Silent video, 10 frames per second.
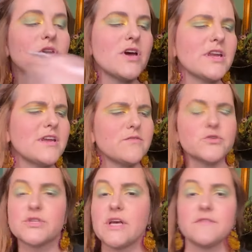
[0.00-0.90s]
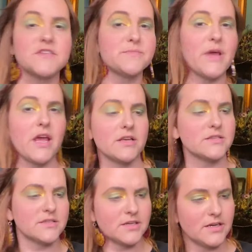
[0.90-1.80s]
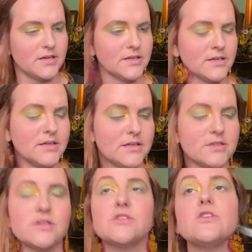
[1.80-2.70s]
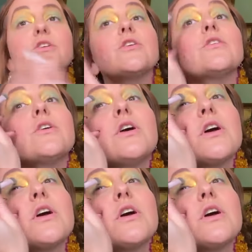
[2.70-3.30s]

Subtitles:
You got to give yourself space to do your